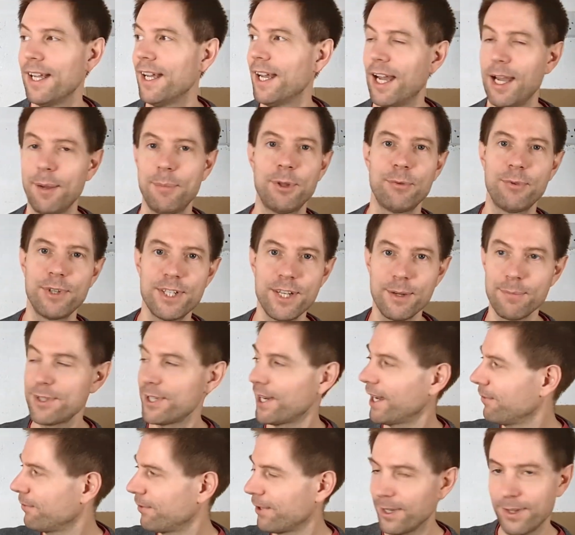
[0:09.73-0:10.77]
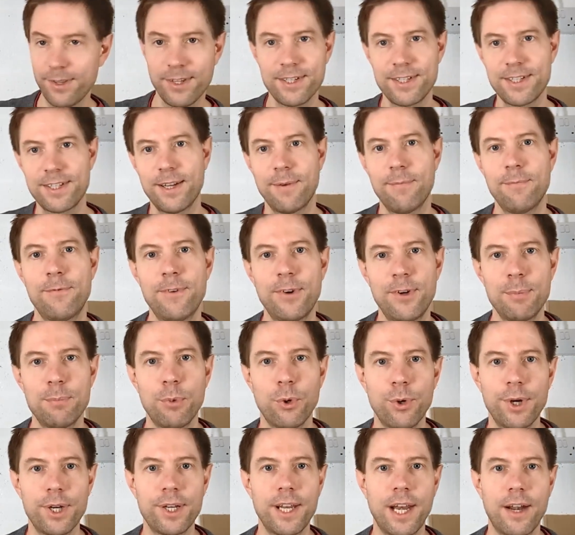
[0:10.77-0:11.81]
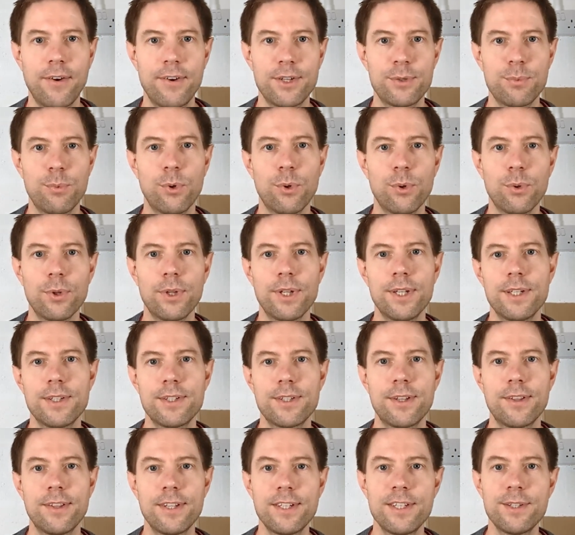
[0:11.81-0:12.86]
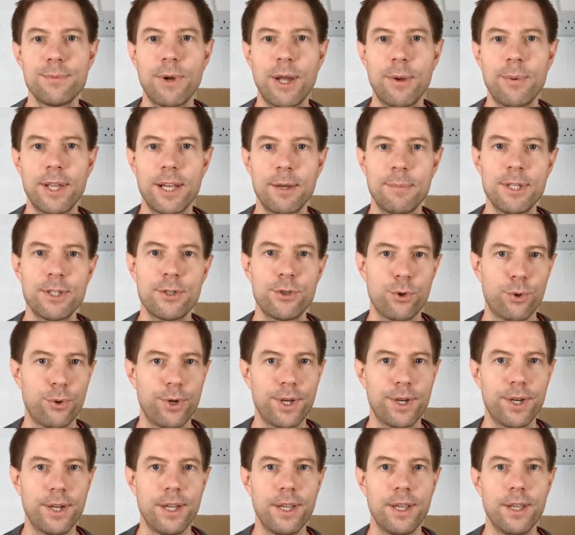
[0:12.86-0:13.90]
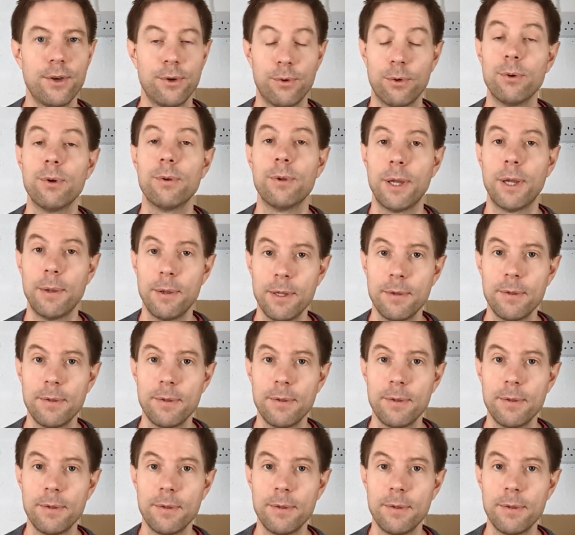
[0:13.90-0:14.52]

But the reason I'm sat in front of this very boring garage wall is that this is where we're going to be storing or